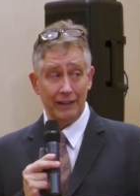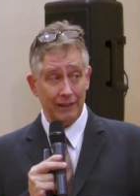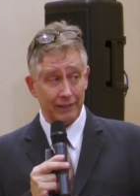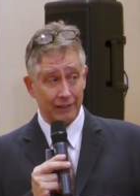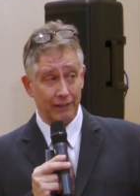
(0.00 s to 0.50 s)

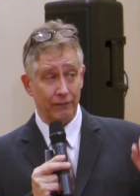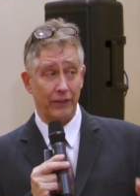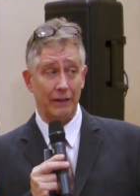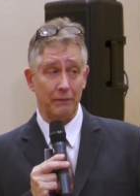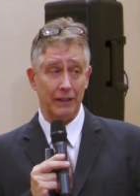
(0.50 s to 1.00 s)
these
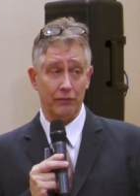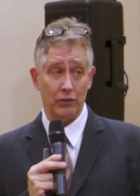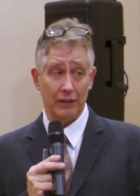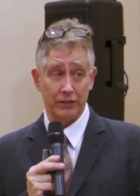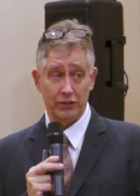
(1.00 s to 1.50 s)
family of
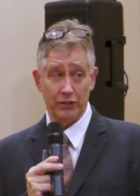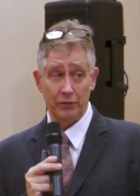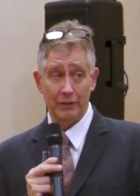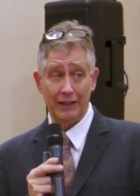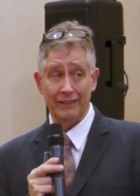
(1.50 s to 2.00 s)
drugs
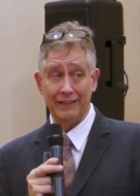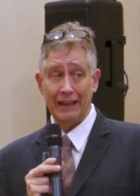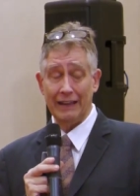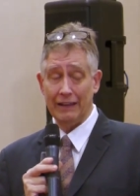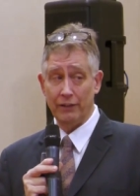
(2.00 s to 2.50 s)
do is
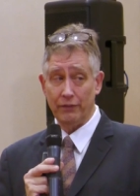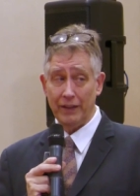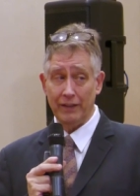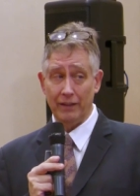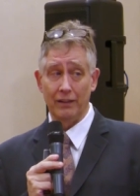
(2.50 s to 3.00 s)
they
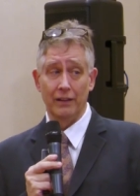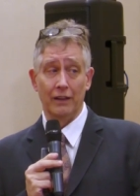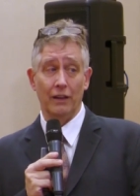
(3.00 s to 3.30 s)
interfere